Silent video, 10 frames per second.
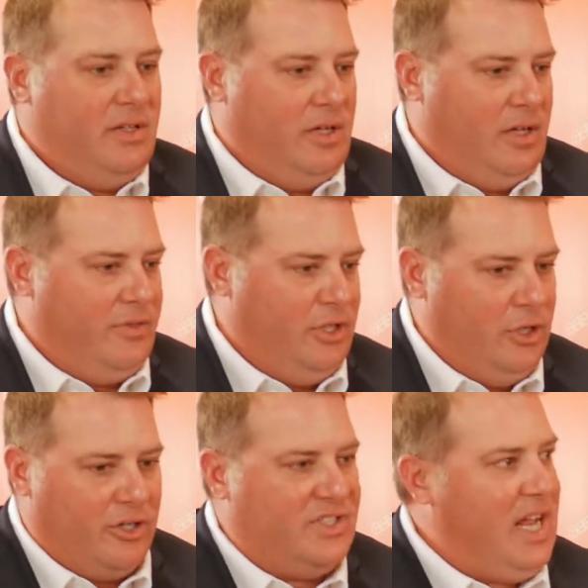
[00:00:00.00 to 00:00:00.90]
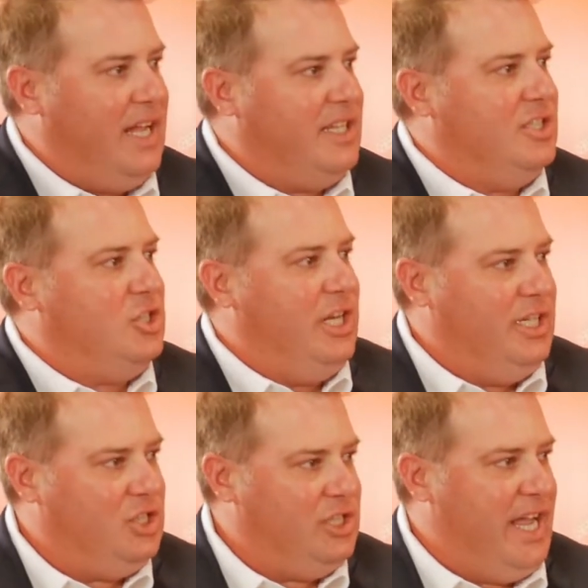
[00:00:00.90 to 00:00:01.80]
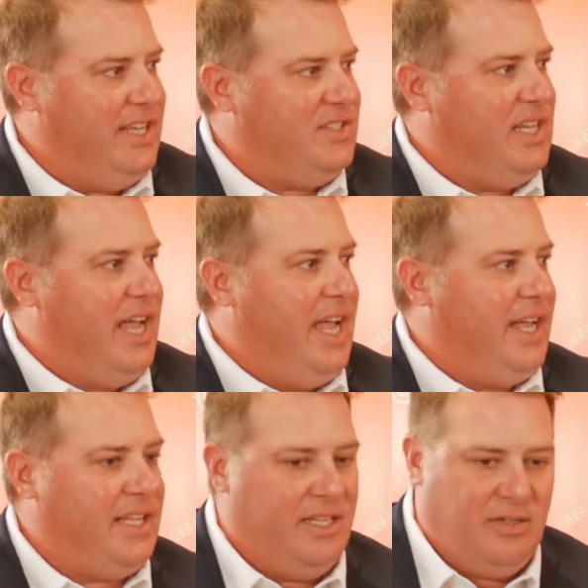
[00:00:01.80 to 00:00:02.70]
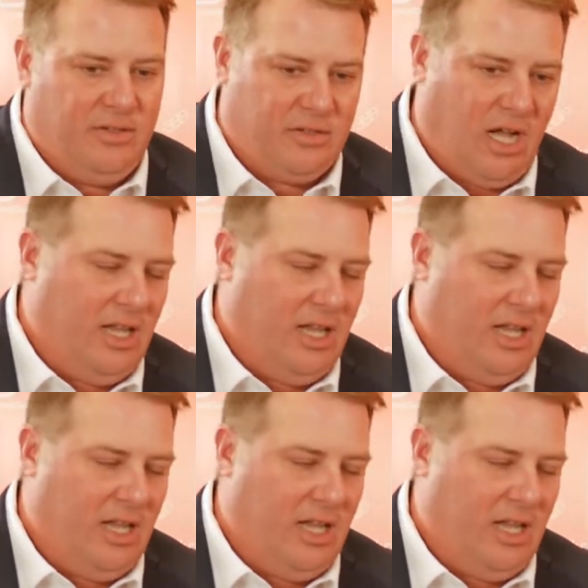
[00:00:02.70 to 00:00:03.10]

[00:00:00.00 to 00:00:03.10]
uh, the New York Stock Exchange, NASDAQ,